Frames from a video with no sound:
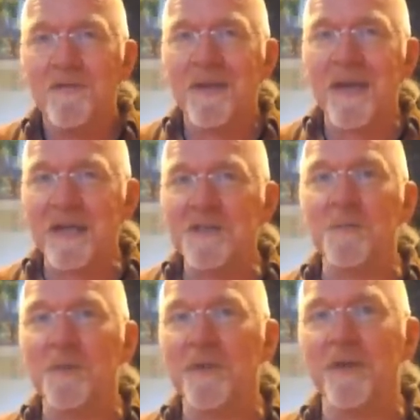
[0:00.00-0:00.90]
The
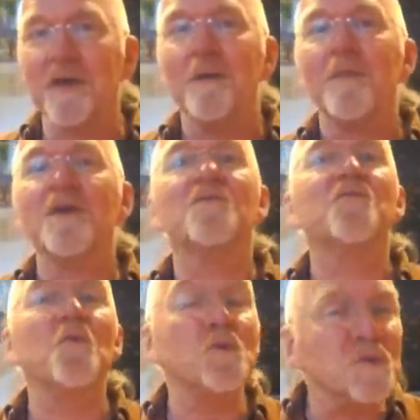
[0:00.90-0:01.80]
caterpillar being
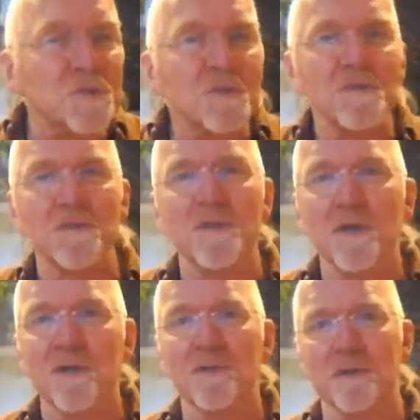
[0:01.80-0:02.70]
forced to
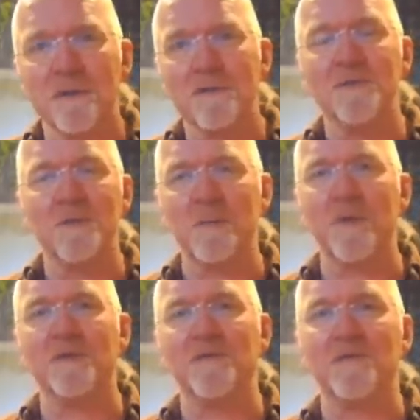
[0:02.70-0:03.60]
turn into the
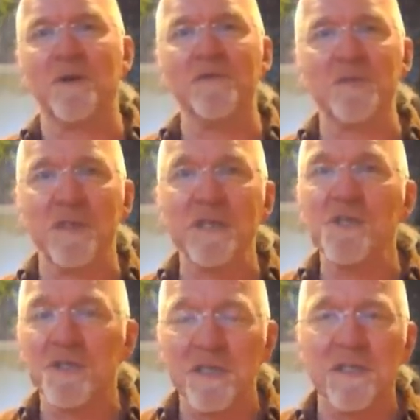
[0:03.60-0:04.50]
butterfly, the snake
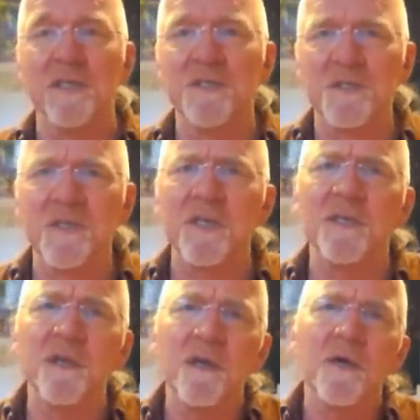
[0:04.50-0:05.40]
shedding its
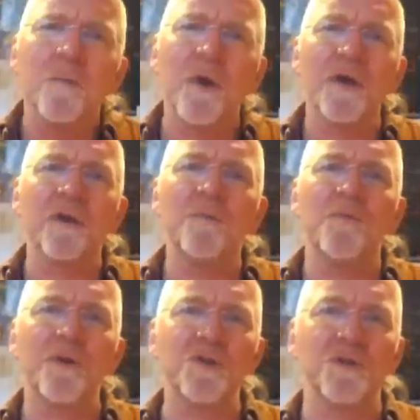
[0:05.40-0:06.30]
skin by
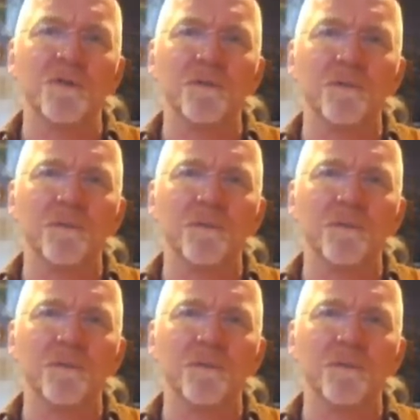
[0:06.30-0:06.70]
compression.